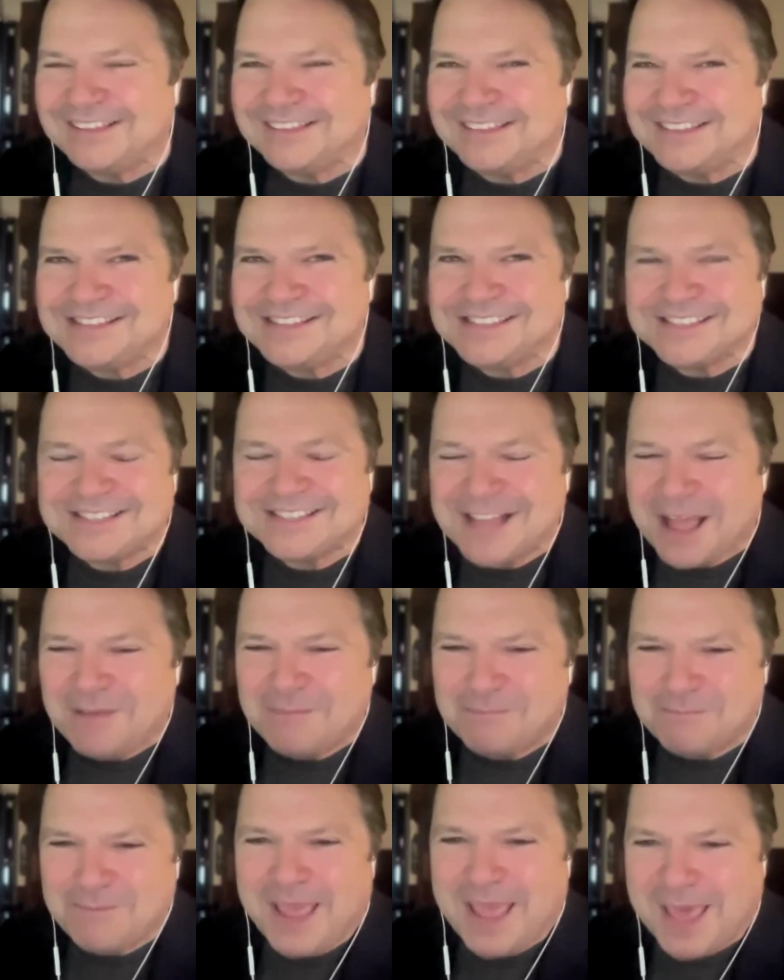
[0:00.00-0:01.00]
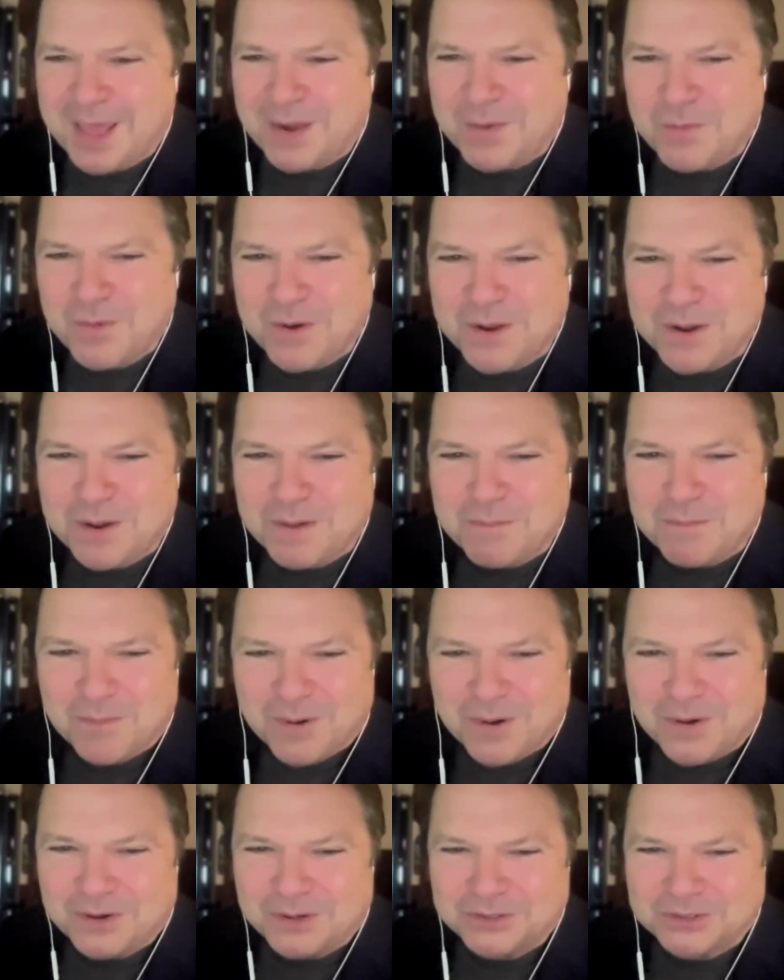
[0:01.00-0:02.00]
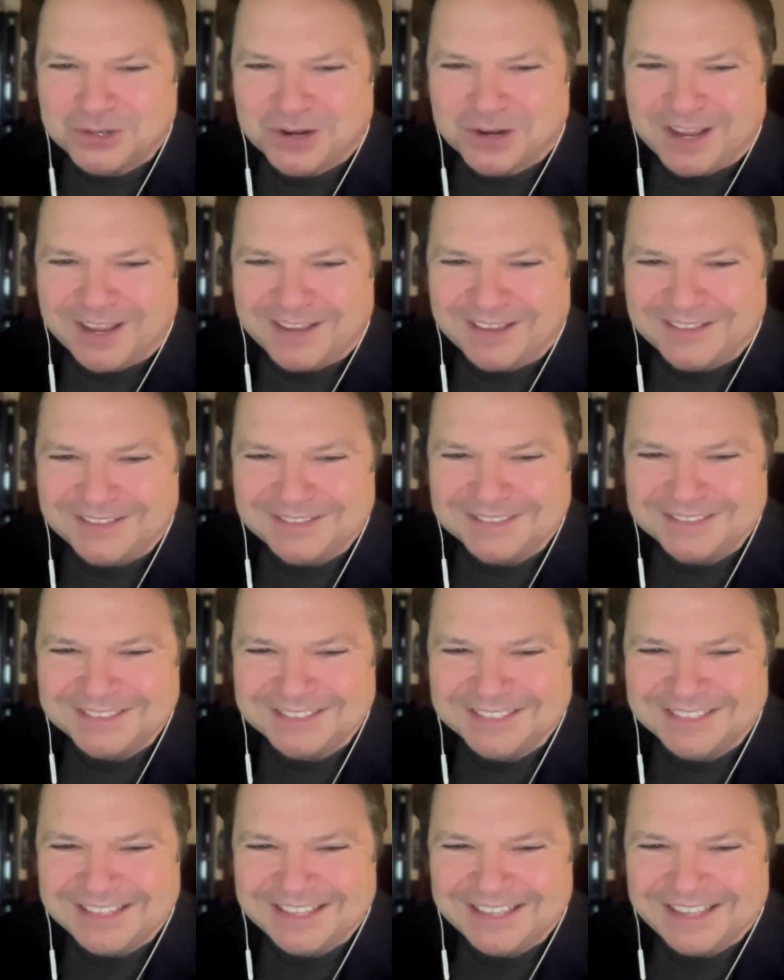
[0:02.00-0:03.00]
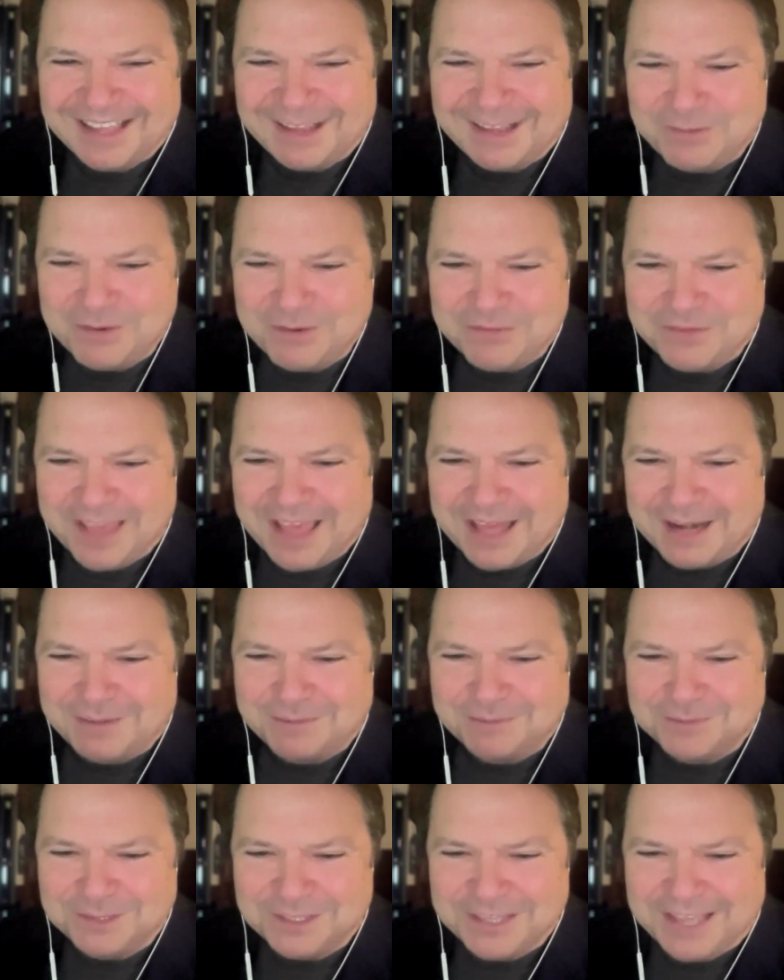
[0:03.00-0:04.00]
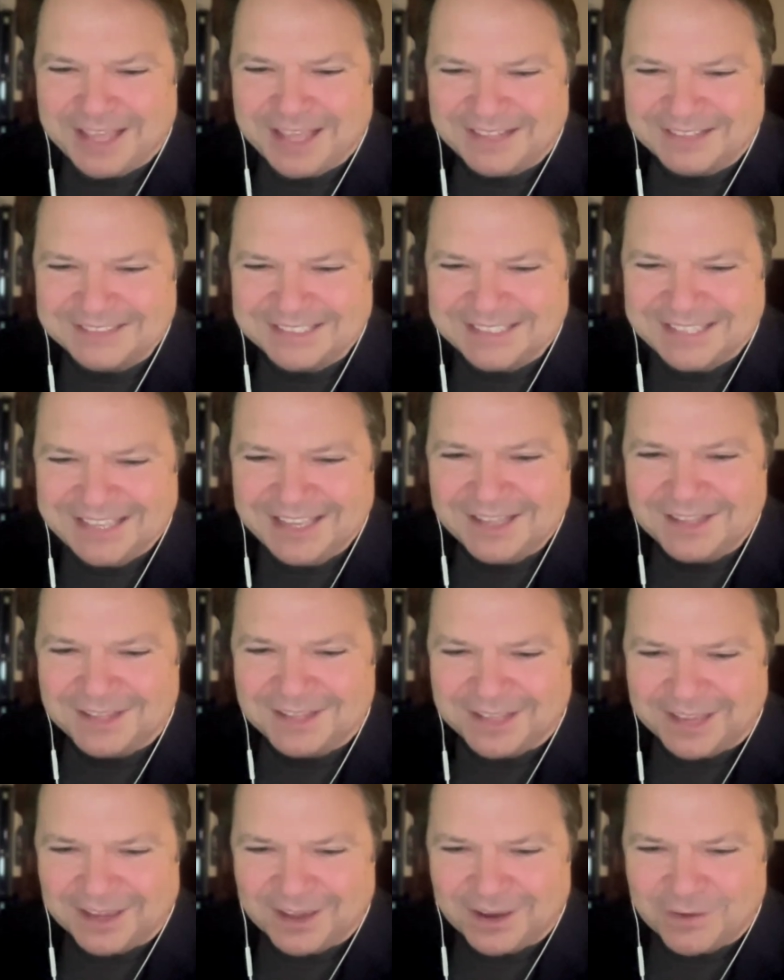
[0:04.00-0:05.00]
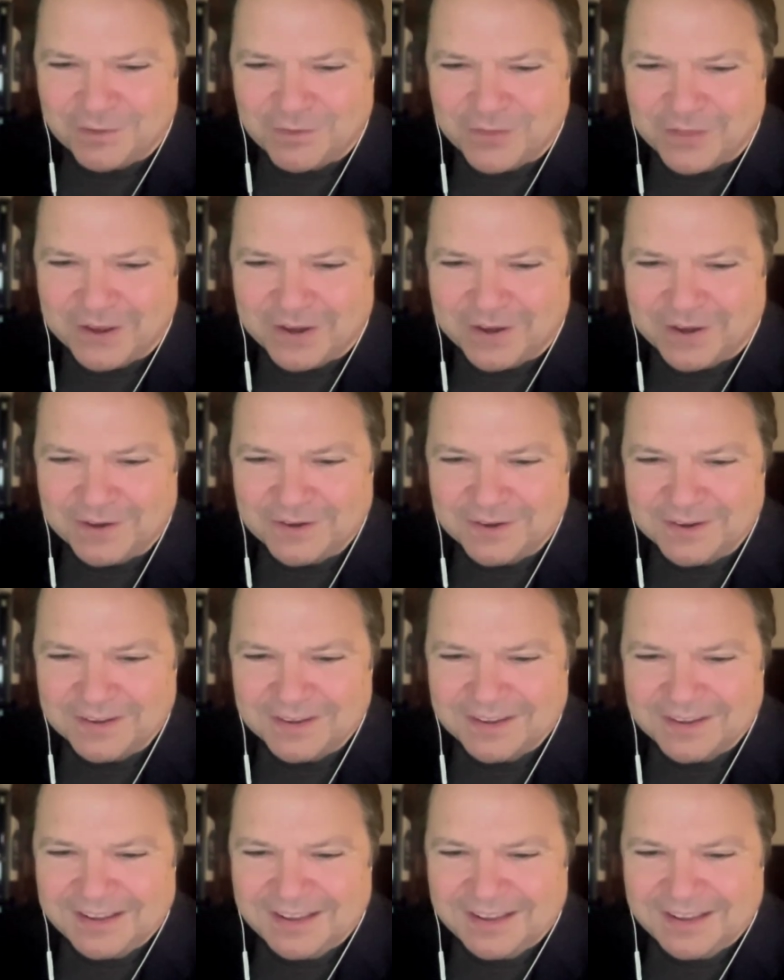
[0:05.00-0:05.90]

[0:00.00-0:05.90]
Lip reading: thought, this is not bad. We're in a murder trial and we've got them kind of giggling over there.